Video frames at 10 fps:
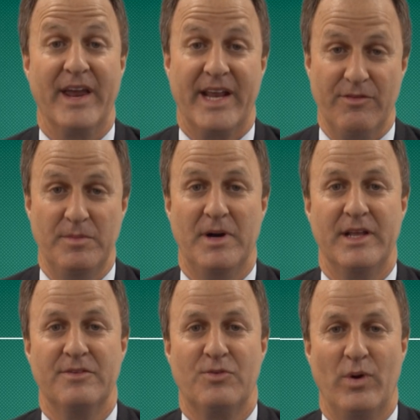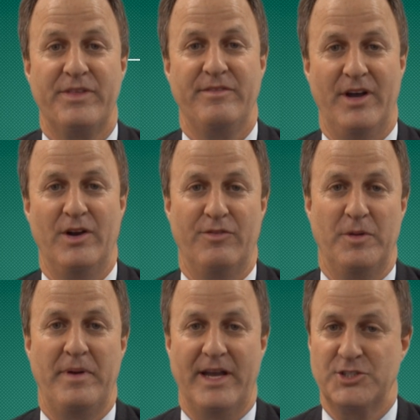thank everybody for what they've done over the
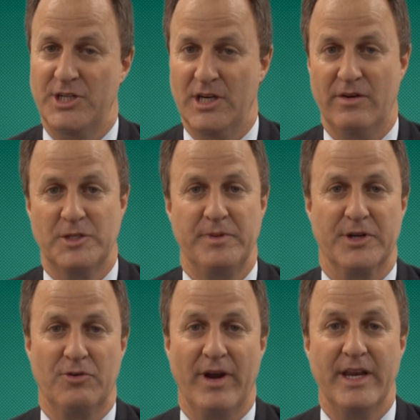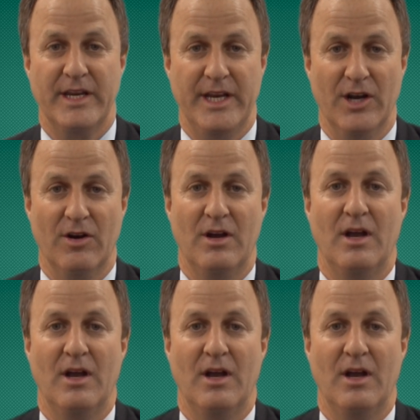past year. It's been a great year.